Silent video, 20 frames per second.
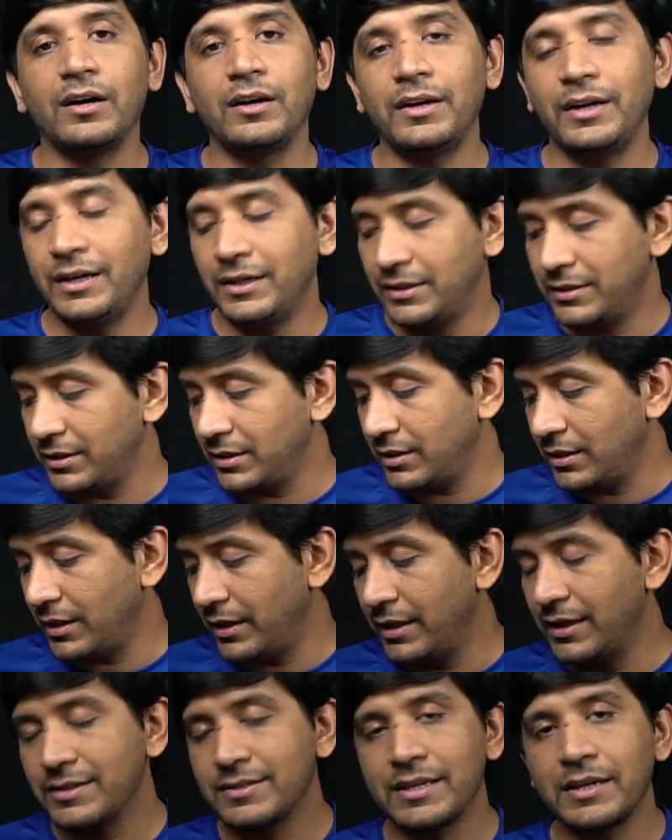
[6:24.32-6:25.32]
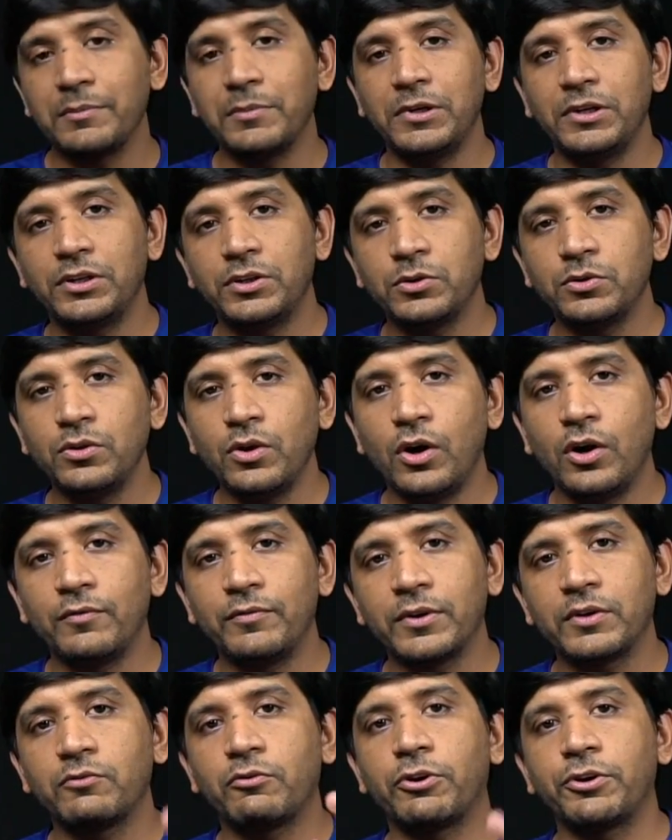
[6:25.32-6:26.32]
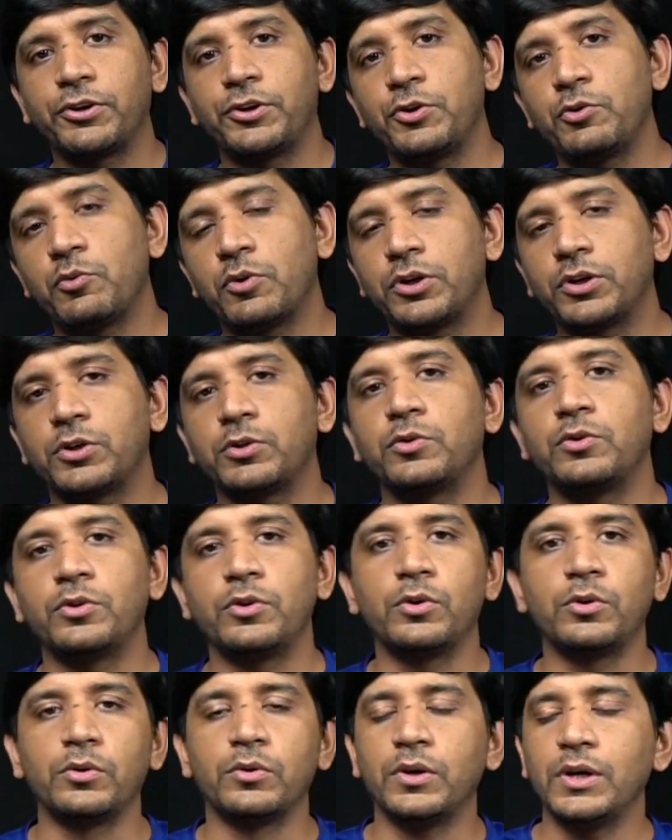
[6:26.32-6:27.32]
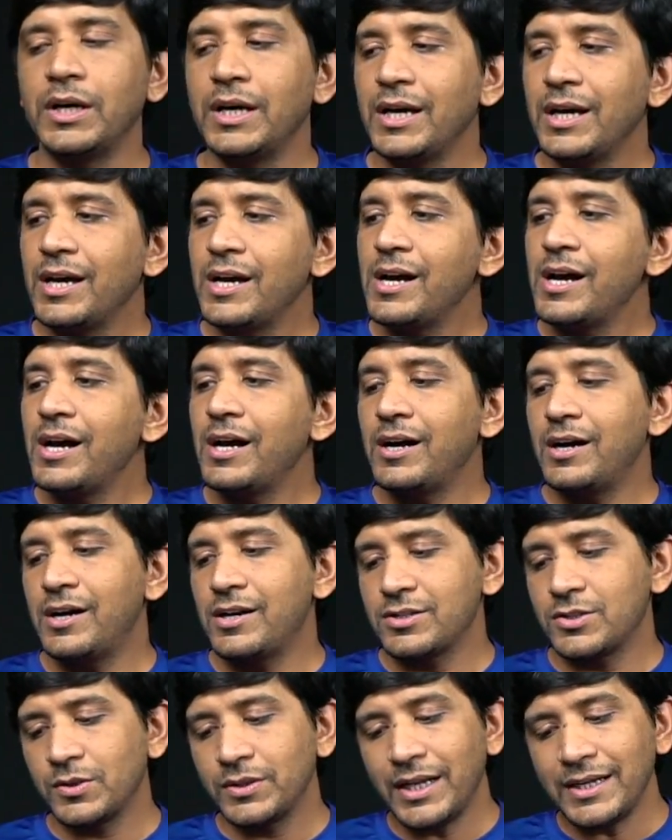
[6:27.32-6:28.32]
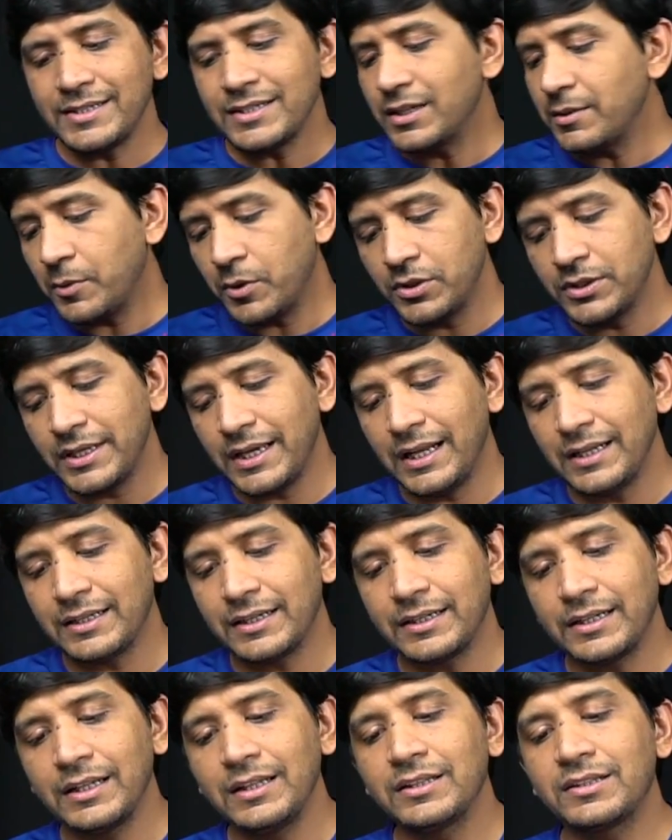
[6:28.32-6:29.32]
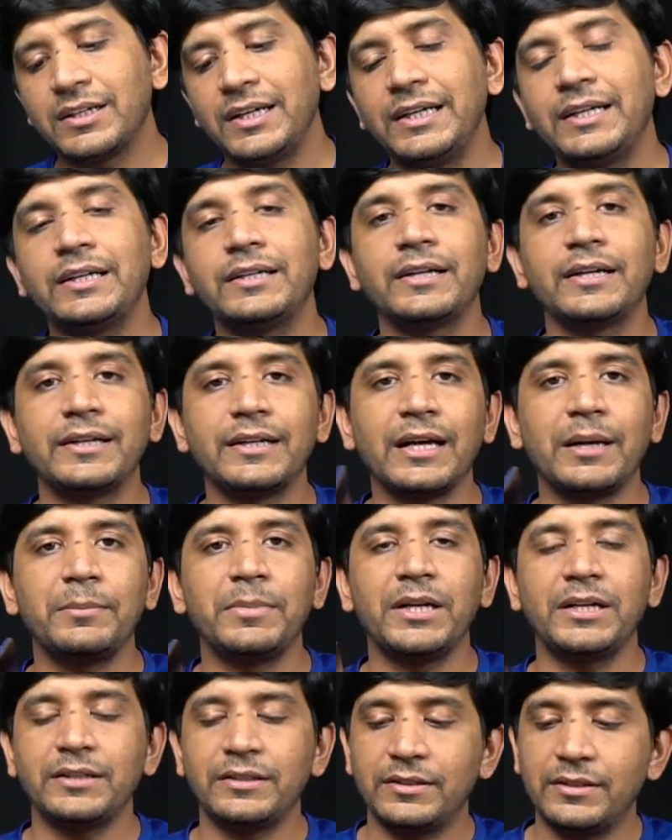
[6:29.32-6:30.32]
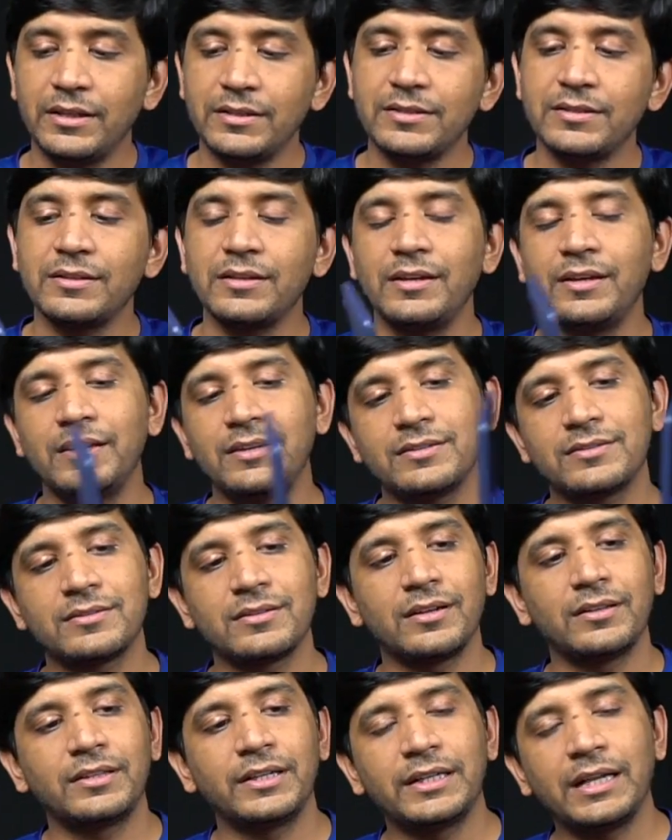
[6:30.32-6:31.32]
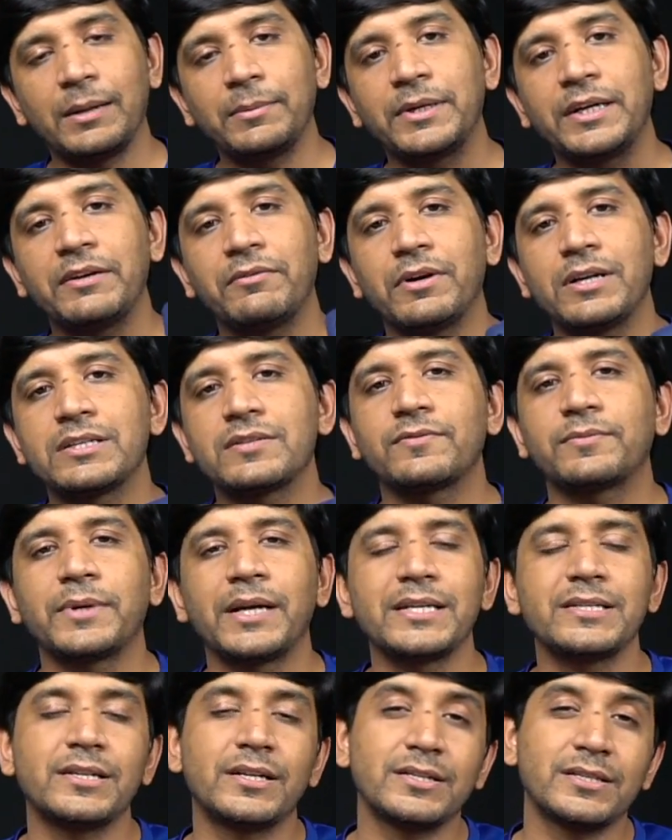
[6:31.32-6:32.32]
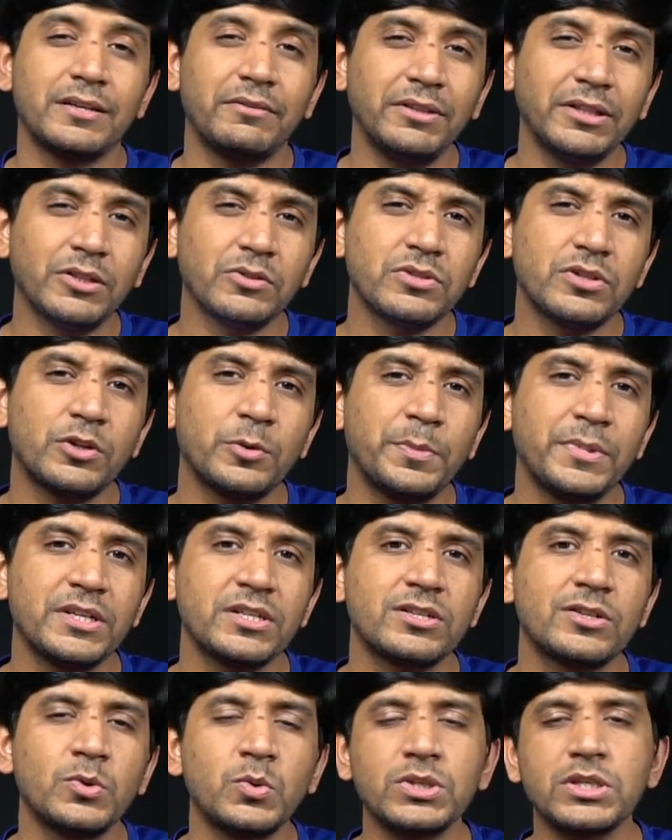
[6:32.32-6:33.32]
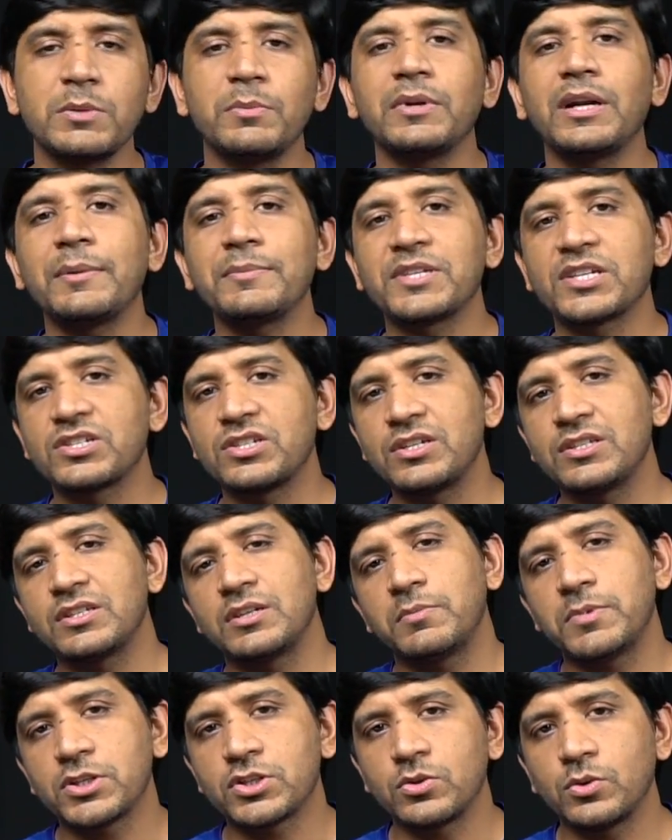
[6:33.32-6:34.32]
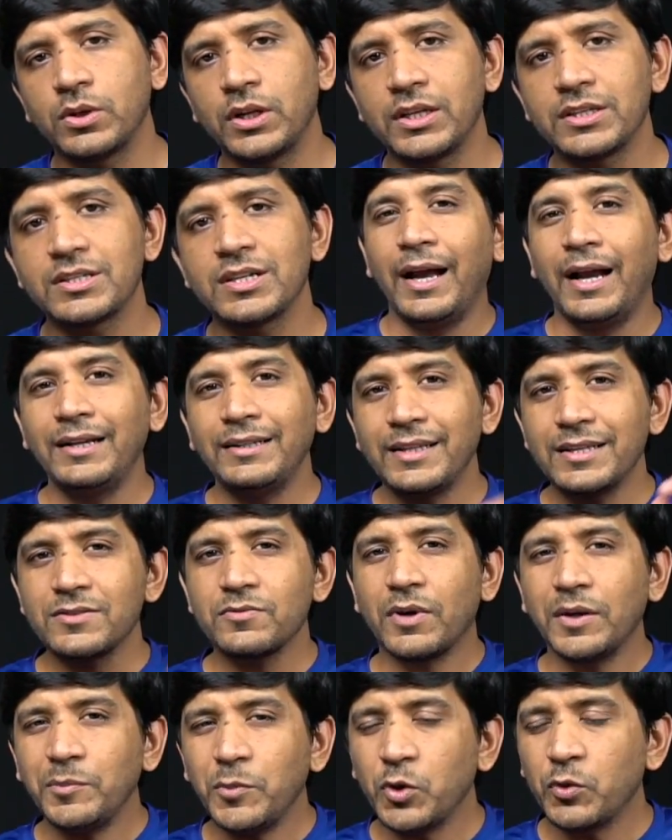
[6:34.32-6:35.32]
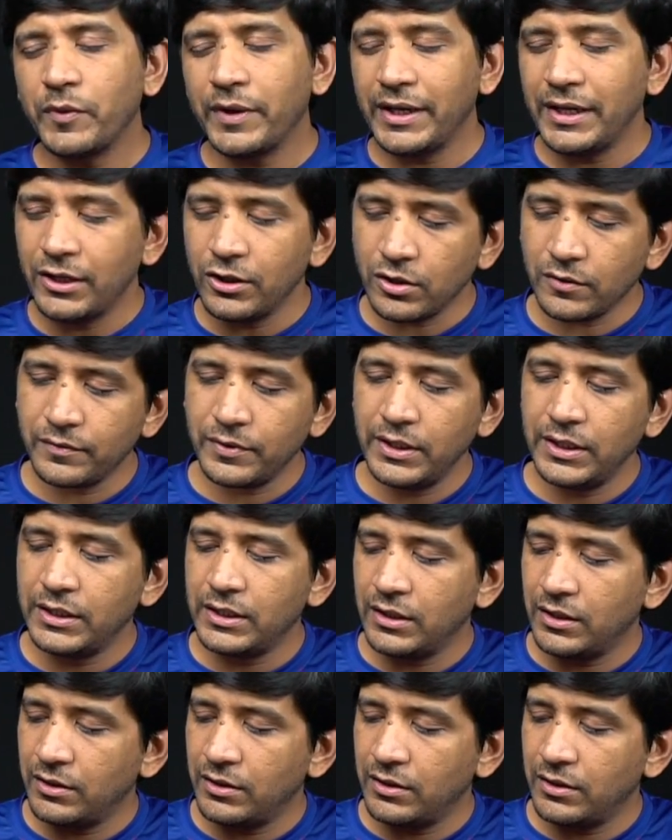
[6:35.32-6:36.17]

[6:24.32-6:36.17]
it is able to offer what you want to know. So that's it about the Alcatel 3T10 tablet. This is the tablet device priced at 7,000 rupees, 2GB RAM, 16GB storage, and there's one more variant of it